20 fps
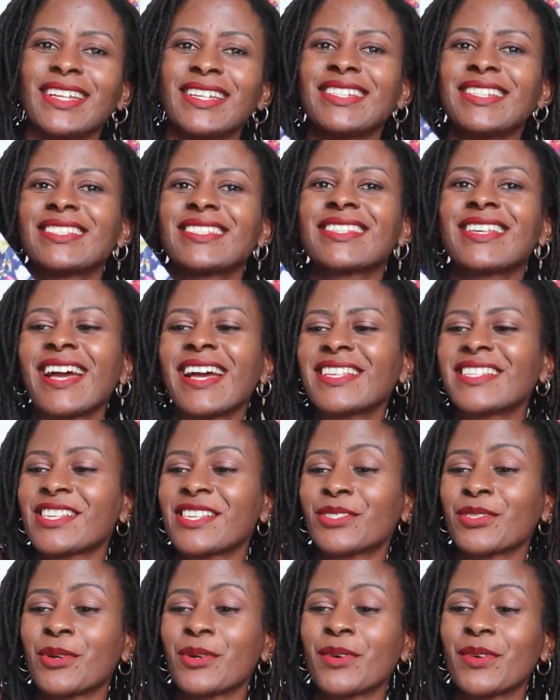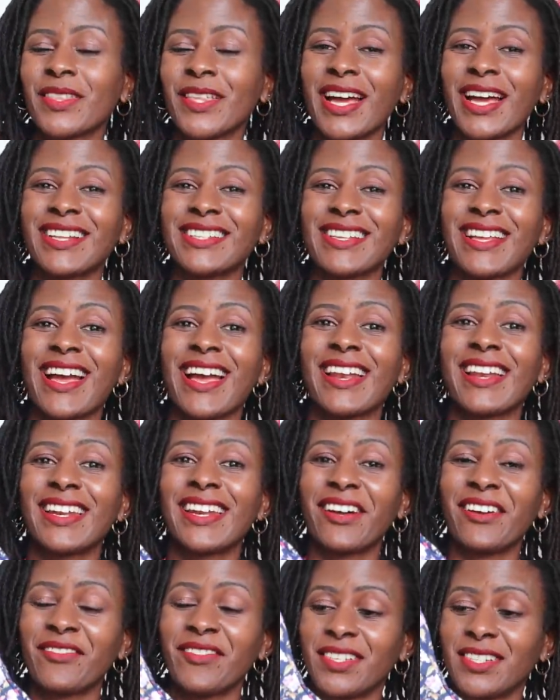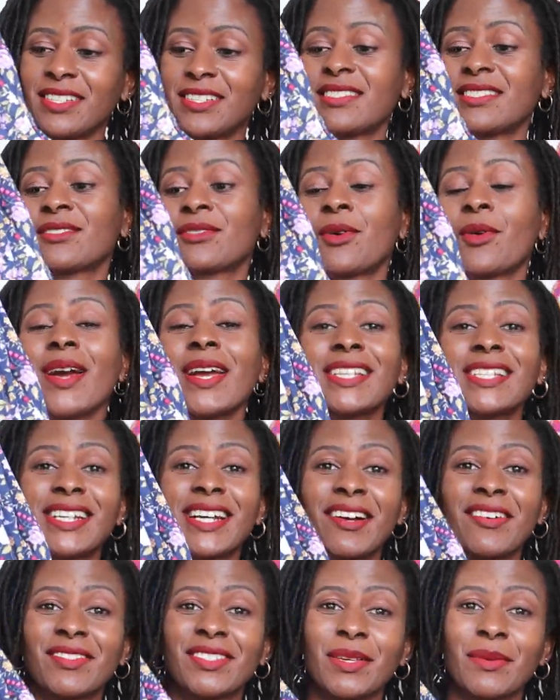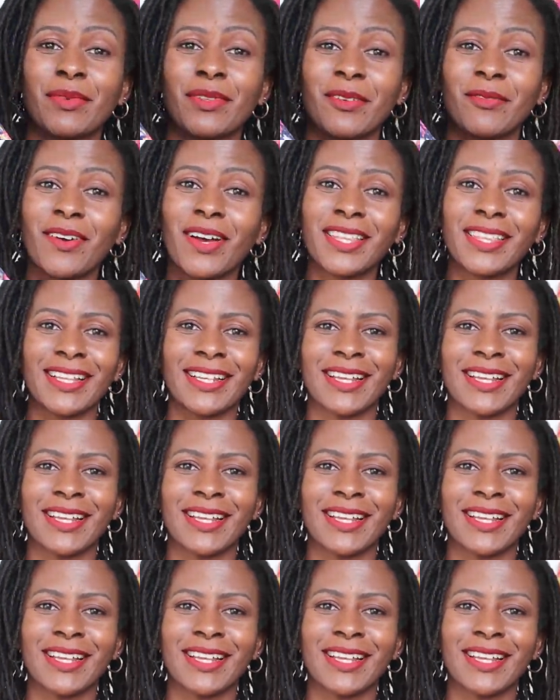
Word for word: disguises all that i love it it's quite comfortable the fact